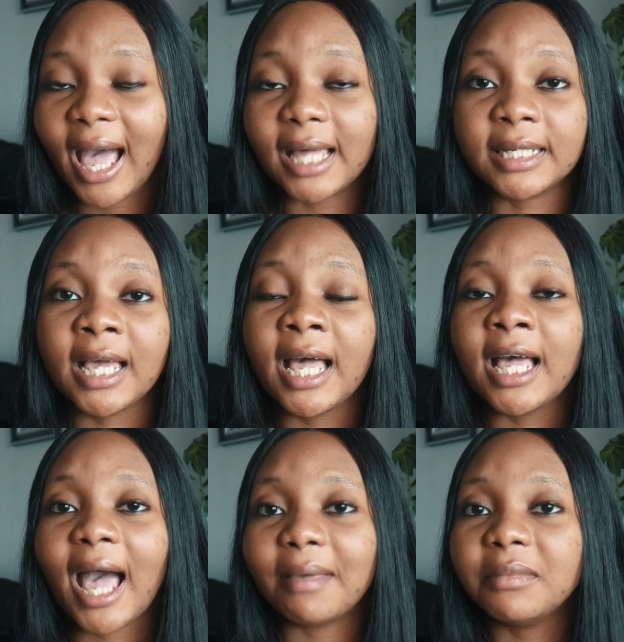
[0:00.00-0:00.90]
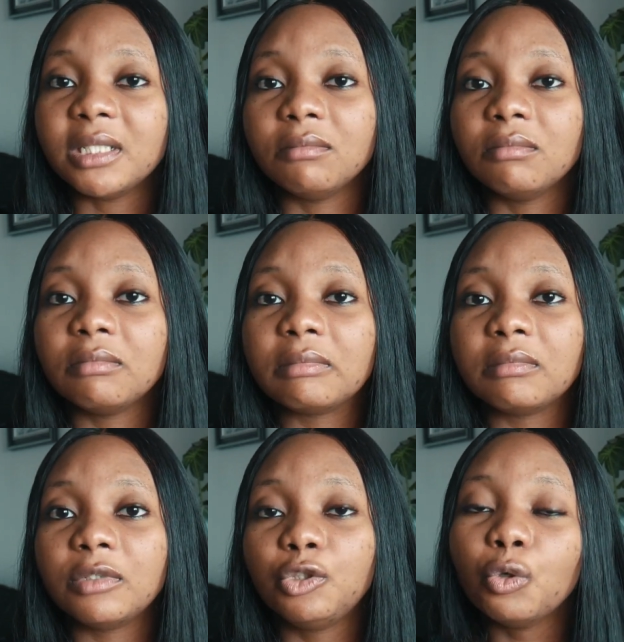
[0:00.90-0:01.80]
and I mean,
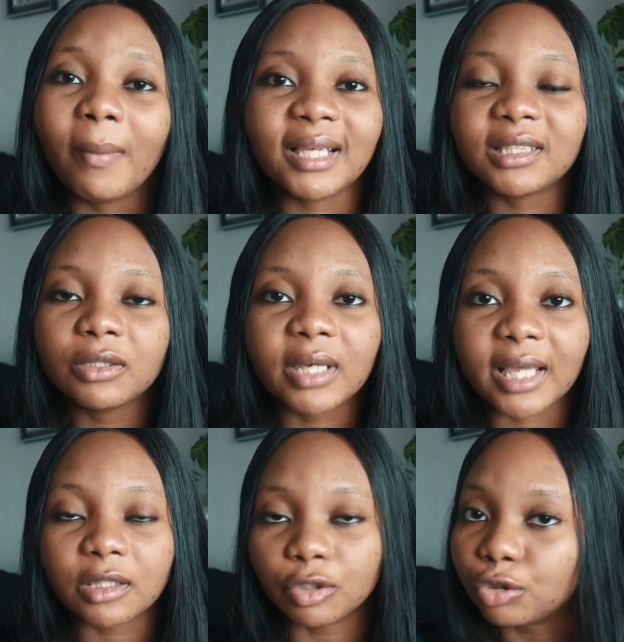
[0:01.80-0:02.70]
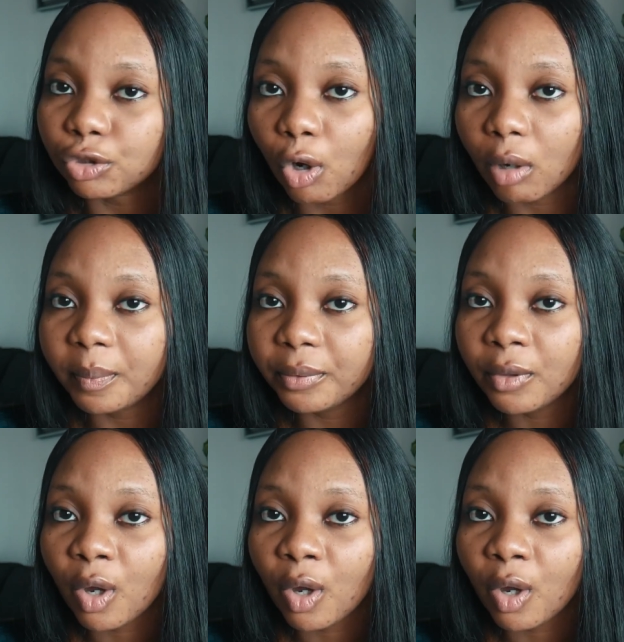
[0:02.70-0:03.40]
you might still get the job